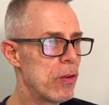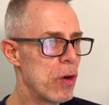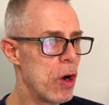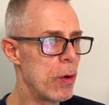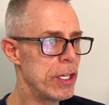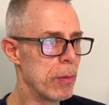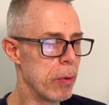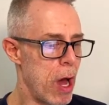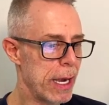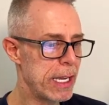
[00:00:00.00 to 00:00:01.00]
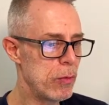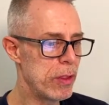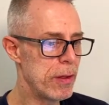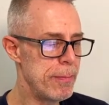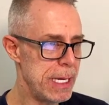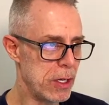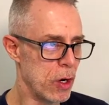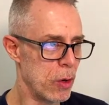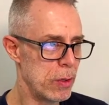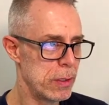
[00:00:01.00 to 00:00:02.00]
row and you're blocking with a
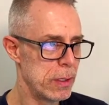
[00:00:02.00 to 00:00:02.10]
Migo,